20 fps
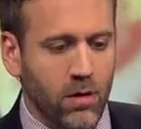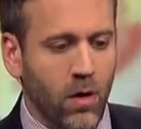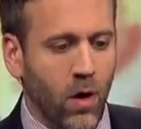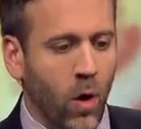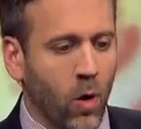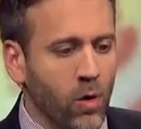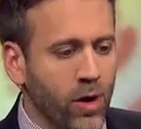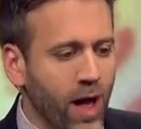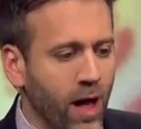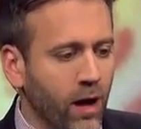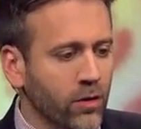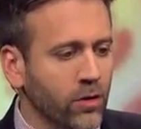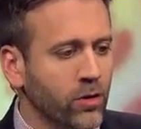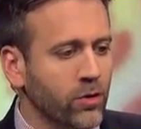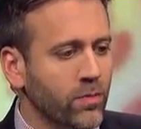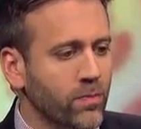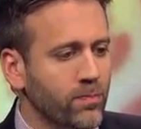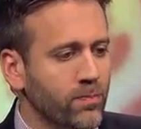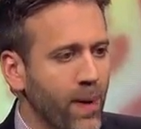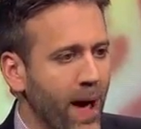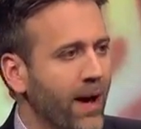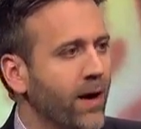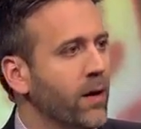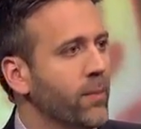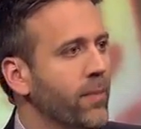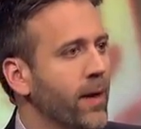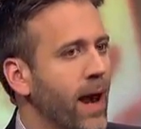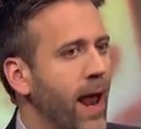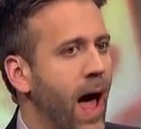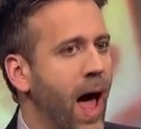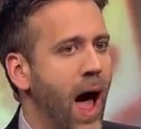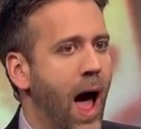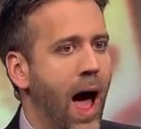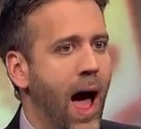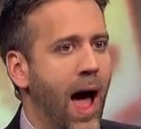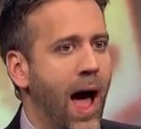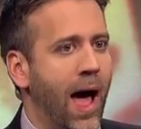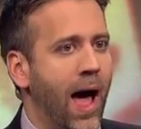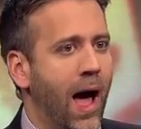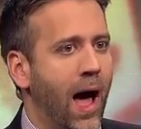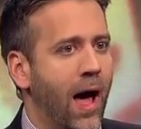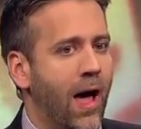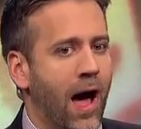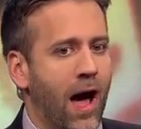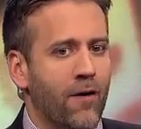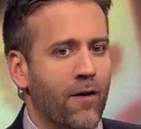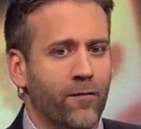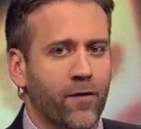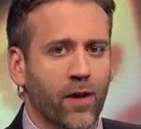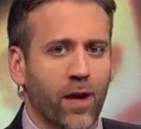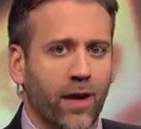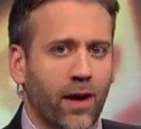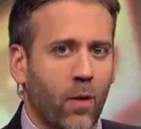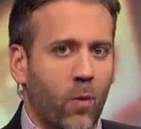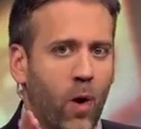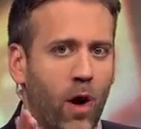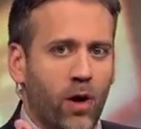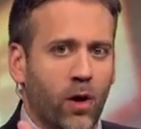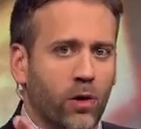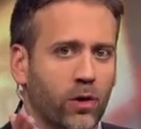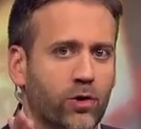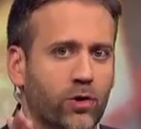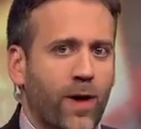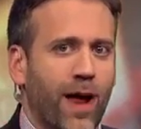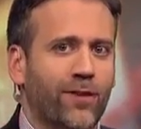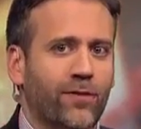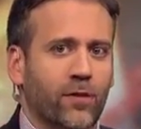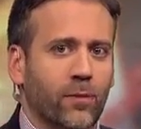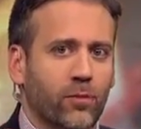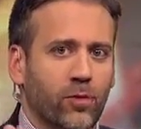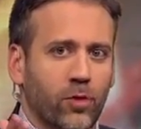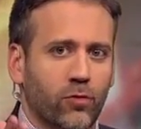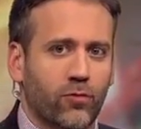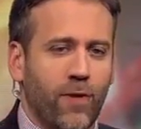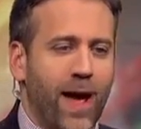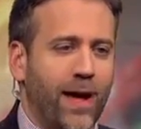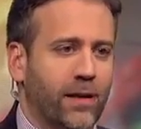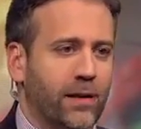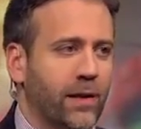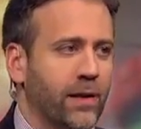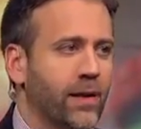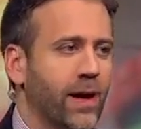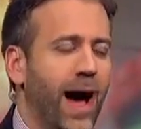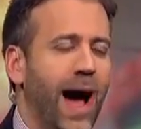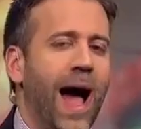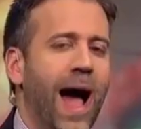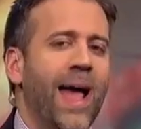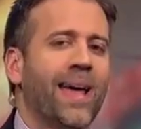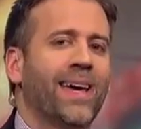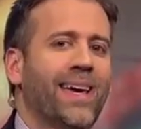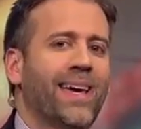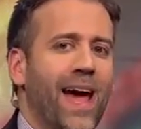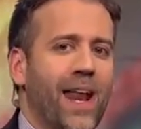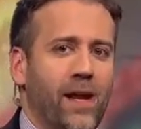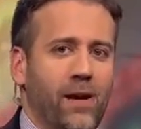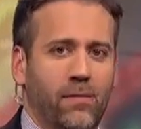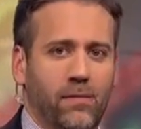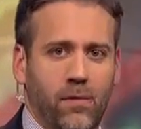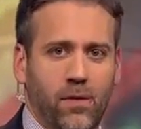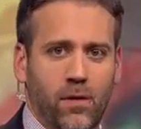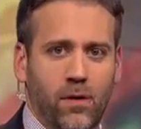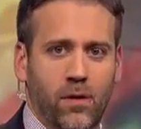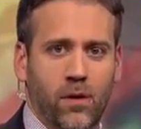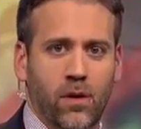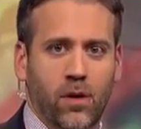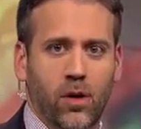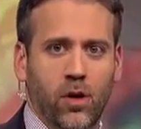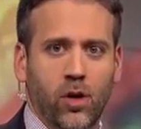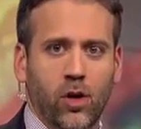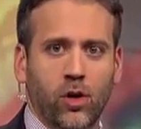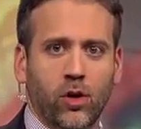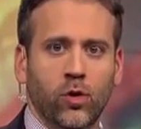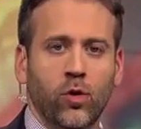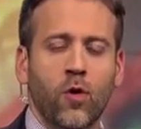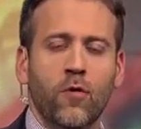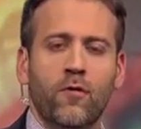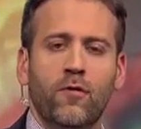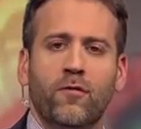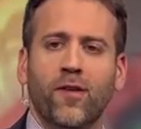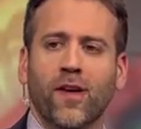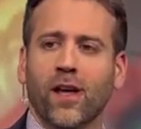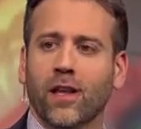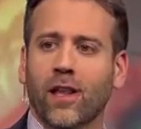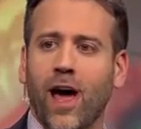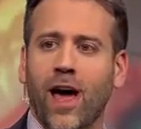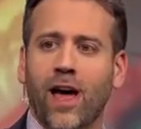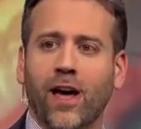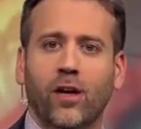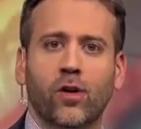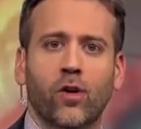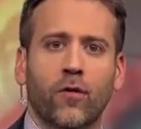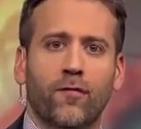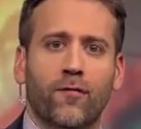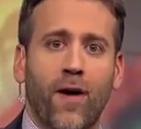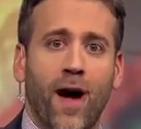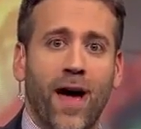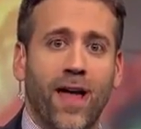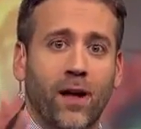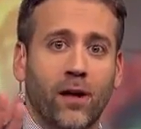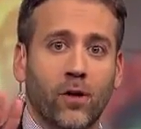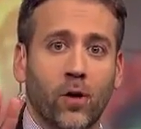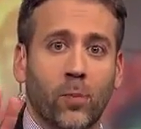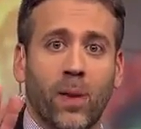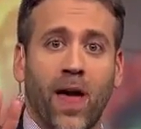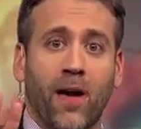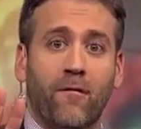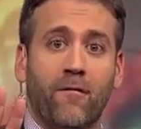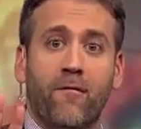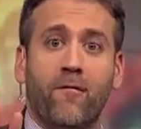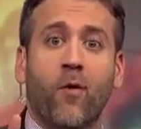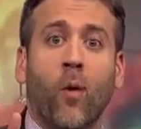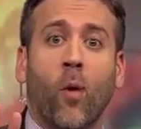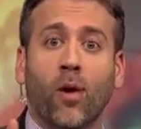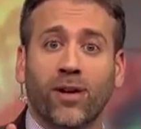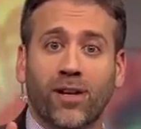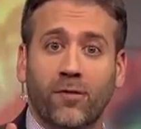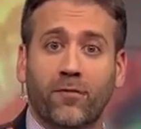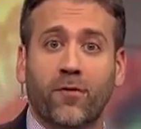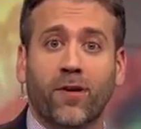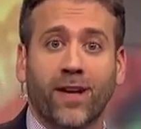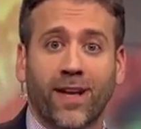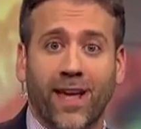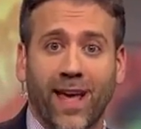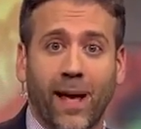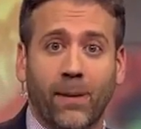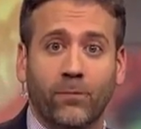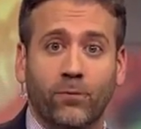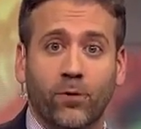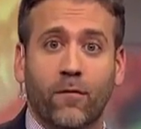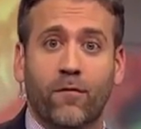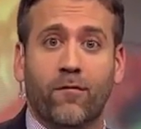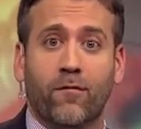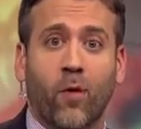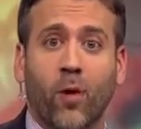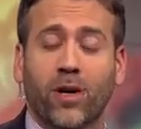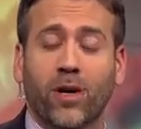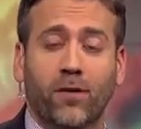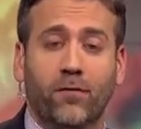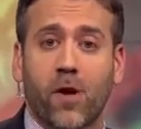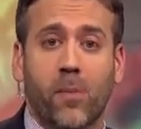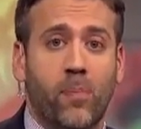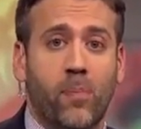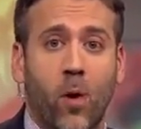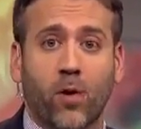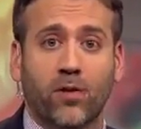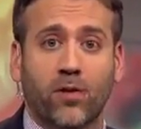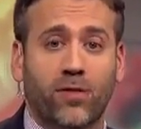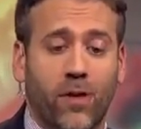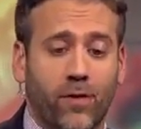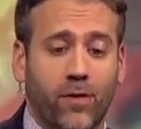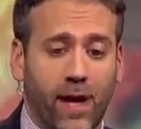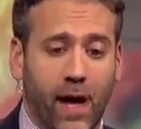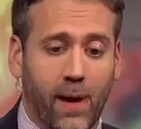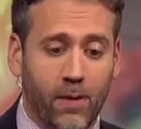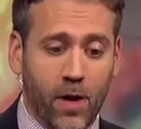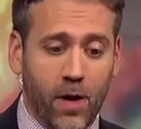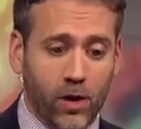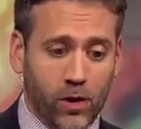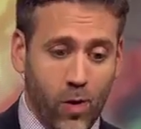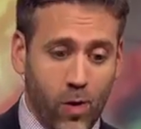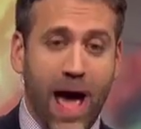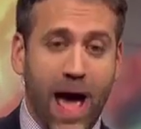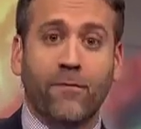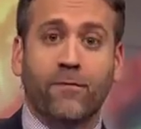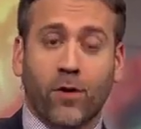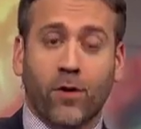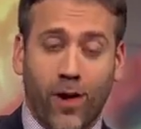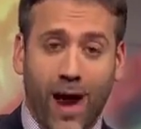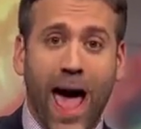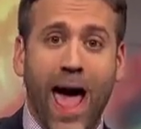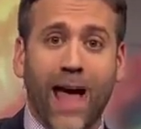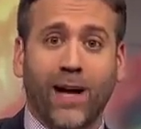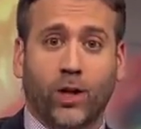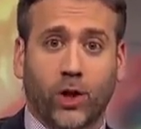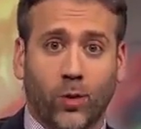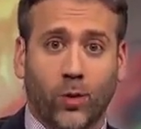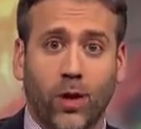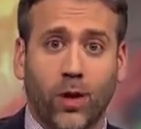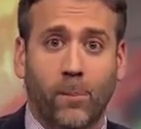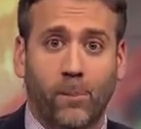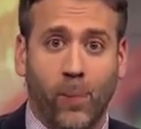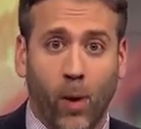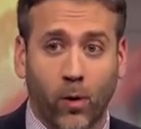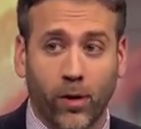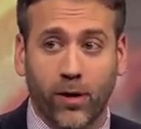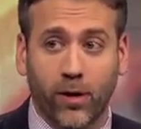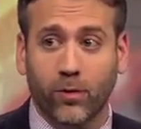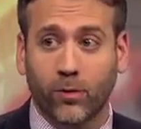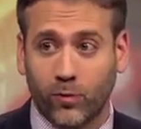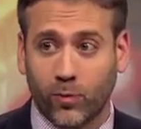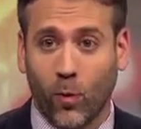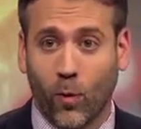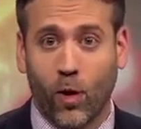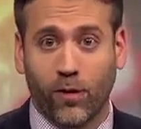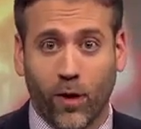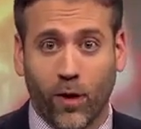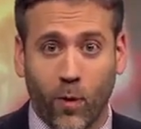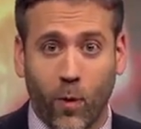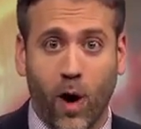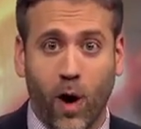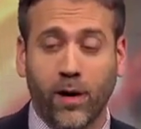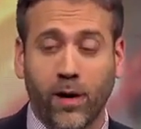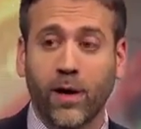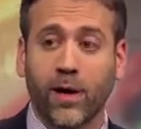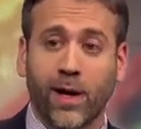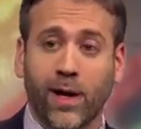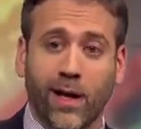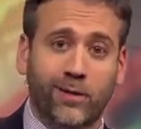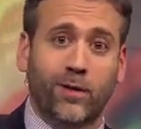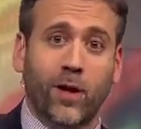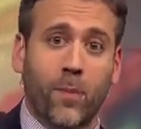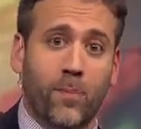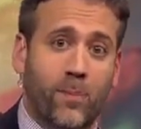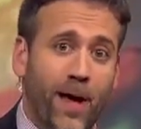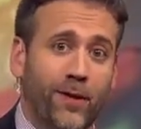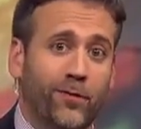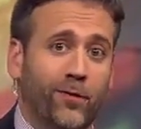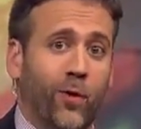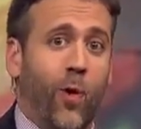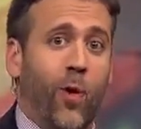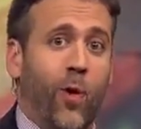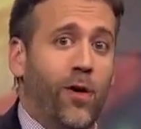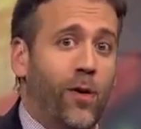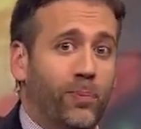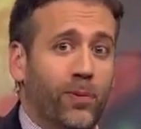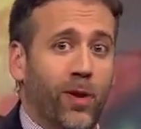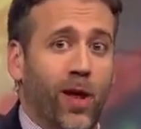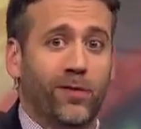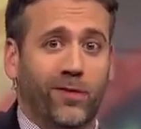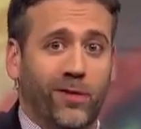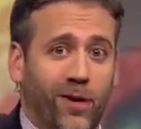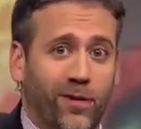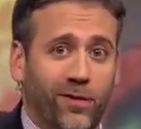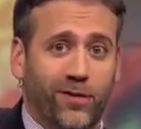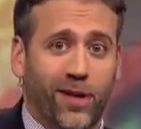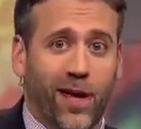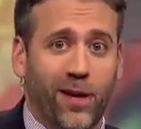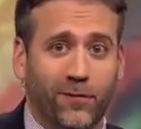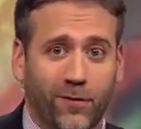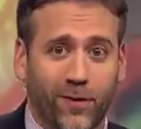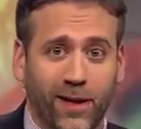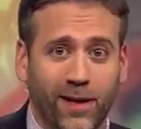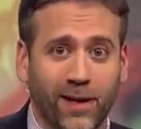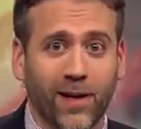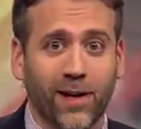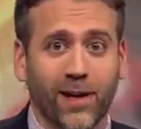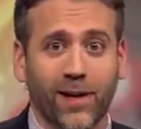Odell Beckham, and I feel like I want to address him directly. I get it. You feel like you're playing 4 different games. You have 4 different opponents every game. You have your actual opponent, who's more than one. It's their best corner plus their safety,